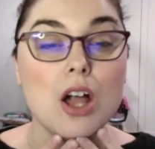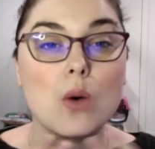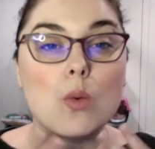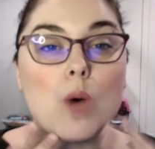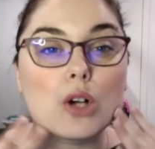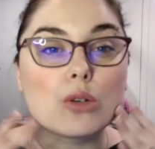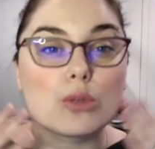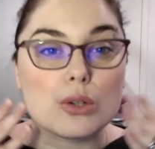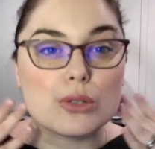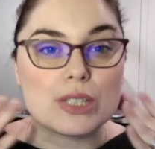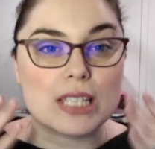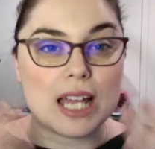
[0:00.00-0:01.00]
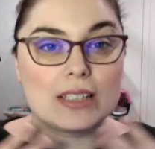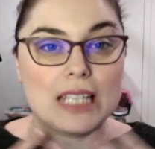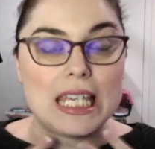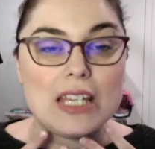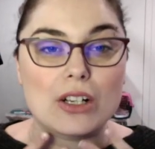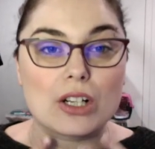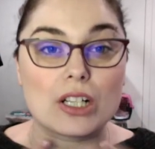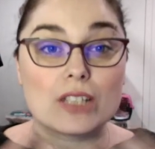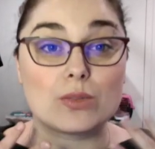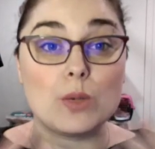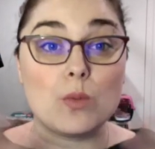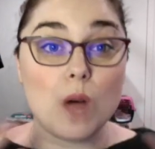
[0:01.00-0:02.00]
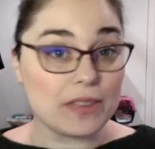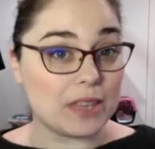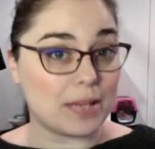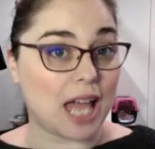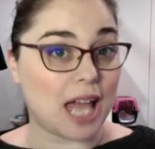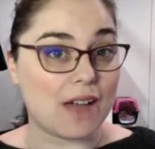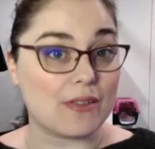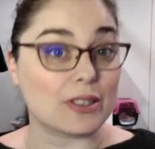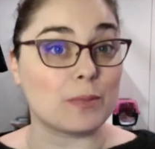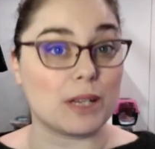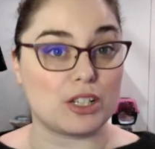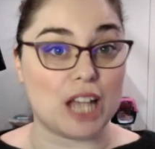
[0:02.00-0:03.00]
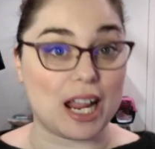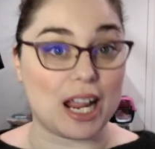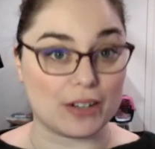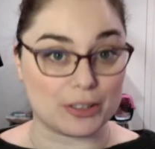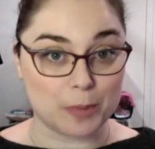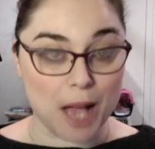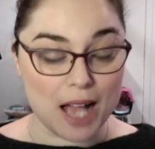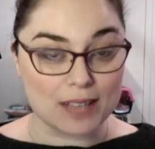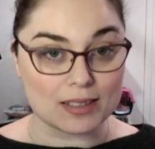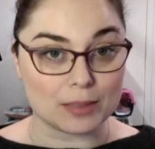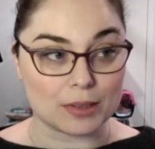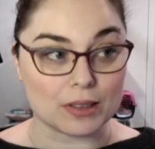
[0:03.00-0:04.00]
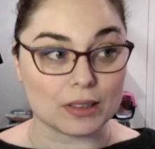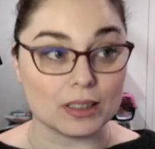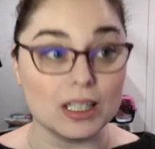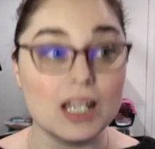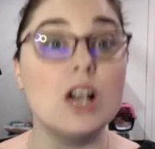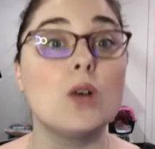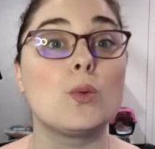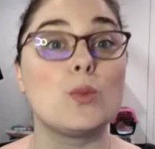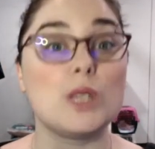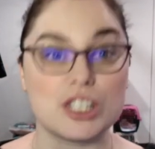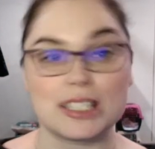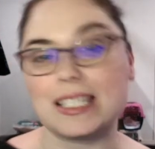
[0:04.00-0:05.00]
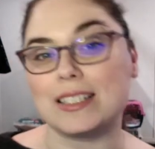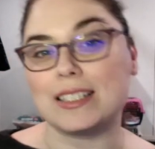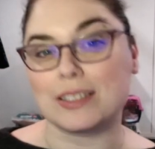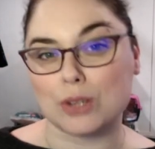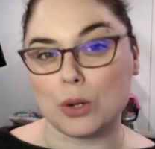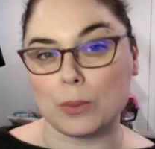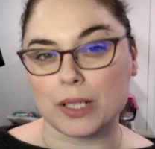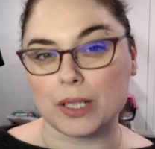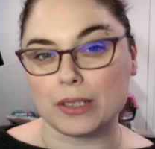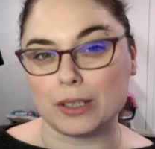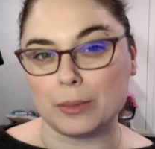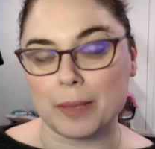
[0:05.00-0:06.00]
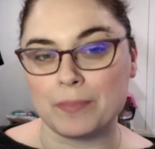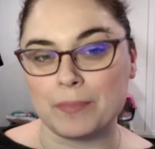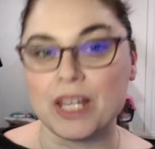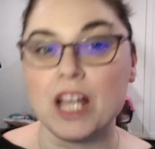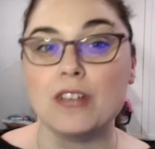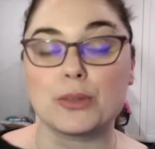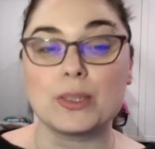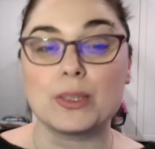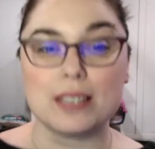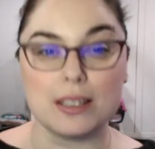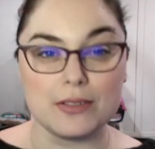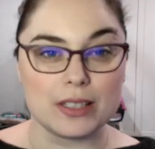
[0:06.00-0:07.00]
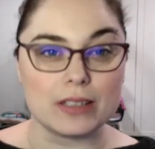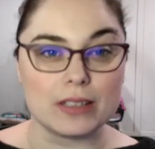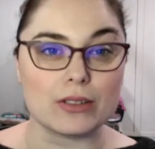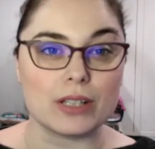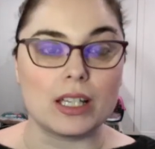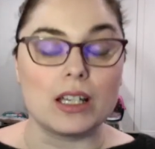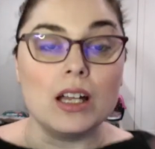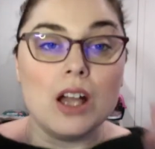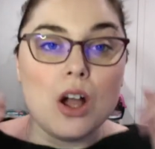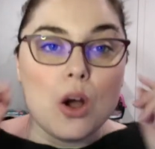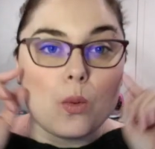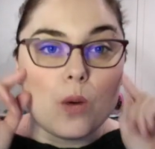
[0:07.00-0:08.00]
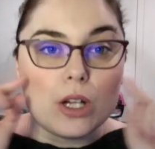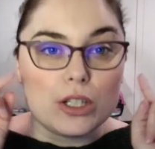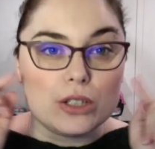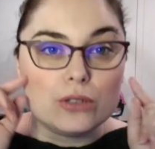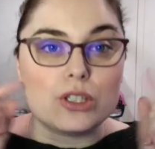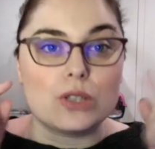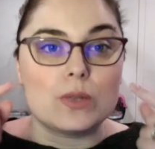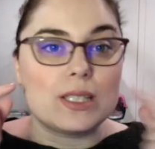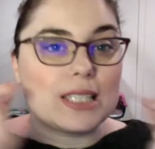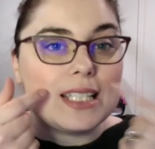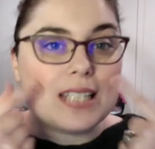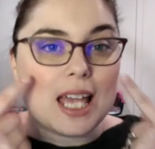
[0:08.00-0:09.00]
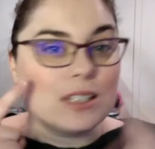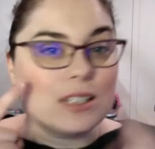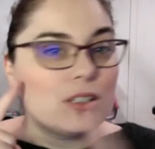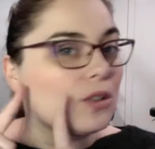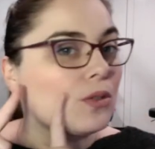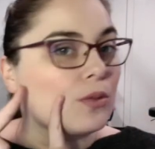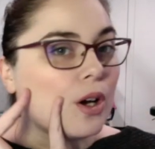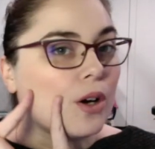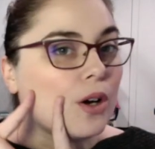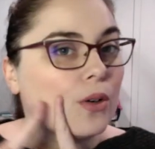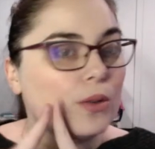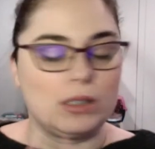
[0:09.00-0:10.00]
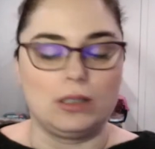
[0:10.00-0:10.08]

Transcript: what grows down here because we want them to have as much hair as possible. We just need to sculpt it a little bit. So instead of scissoring, what you'll do is they tend to grow